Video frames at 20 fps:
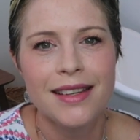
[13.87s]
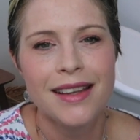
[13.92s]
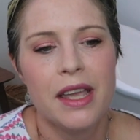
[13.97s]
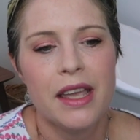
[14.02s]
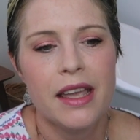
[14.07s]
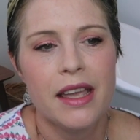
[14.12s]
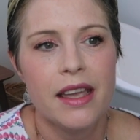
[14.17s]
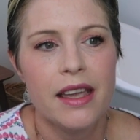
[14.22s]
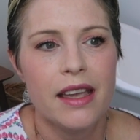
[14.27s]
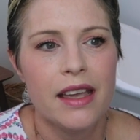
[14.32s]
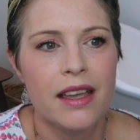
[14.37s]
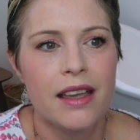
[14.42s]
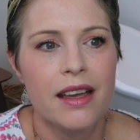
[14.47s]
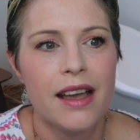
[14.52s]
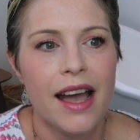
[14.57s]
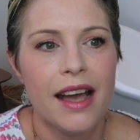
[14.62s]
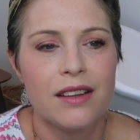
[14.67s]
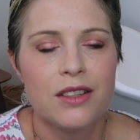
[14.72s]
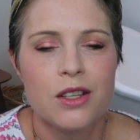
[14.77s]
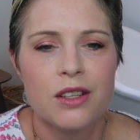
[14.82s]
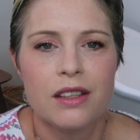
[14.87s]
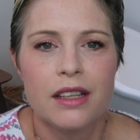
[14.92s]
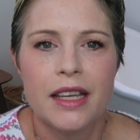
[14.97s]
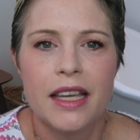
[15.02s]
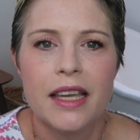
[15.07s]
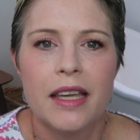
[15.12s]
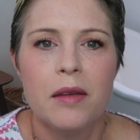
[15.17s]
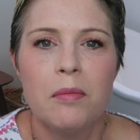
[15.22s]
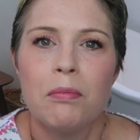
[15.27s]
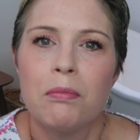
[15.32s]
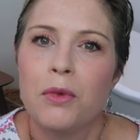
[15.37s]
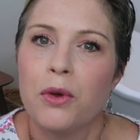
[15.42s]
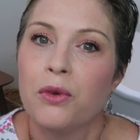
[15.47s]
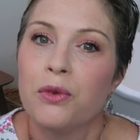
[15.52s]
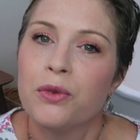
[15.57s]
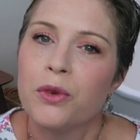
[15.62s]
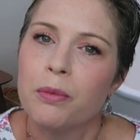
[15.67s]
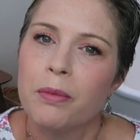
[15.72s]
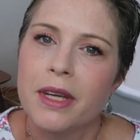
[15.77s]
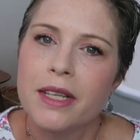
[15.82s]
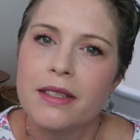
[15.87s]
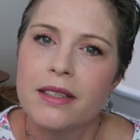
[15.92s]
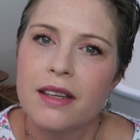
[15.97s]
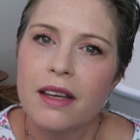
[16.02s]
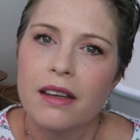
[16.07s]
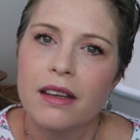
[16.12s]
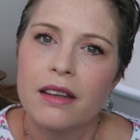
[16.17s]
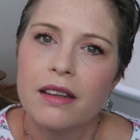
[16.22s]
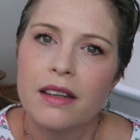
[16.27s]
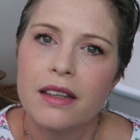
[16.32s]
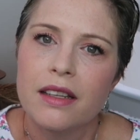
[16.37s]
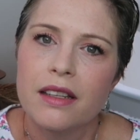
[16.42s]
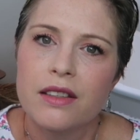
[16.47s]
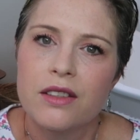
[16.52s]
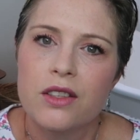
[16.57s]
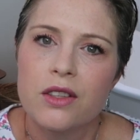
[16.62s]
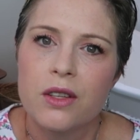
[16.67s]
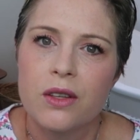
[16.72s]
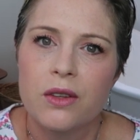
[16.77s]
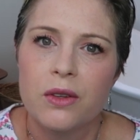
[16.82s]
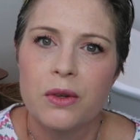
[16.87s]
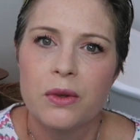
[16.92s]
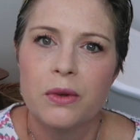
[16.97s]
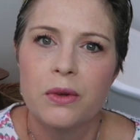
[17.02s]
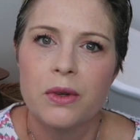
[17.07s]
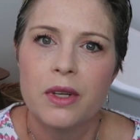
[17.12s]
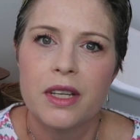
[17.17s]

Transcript: We actually moved my son into